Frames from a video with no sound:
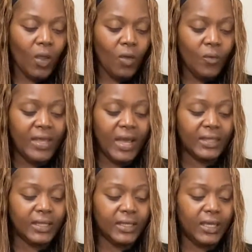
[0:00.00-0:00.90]
we got
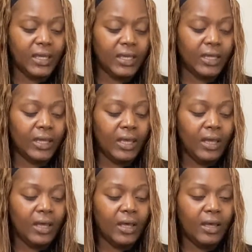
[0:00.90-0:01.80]
the King
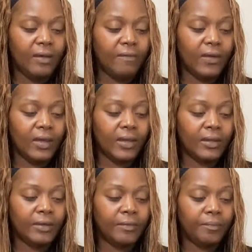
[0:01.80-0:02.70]
of
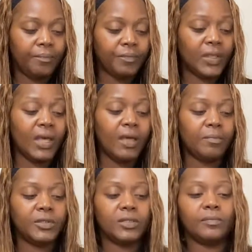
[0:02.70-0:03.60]
um,
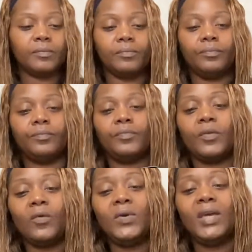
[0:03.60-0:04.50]
Cups.
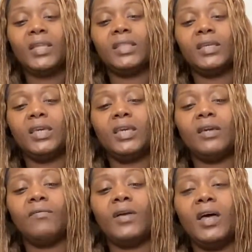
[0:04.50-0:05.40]
We got the King
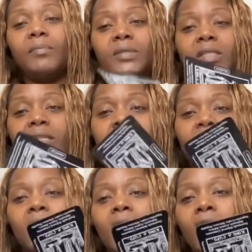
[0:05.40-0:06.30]
of Cups. Listen,
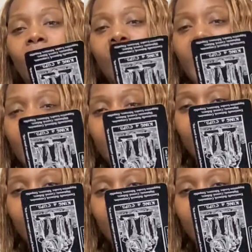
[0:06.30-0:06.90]
we got the